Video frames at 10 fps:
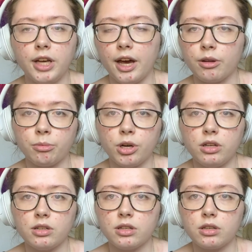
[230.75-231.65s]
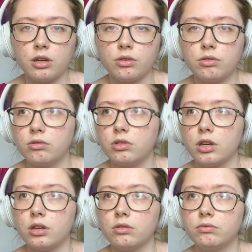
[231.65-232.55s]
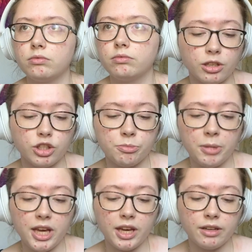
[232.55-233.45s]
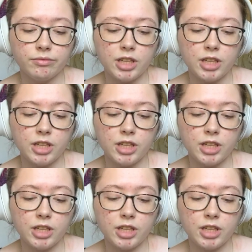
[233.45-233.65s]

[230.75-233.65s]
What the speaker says: how the process goes. So I'll just make it.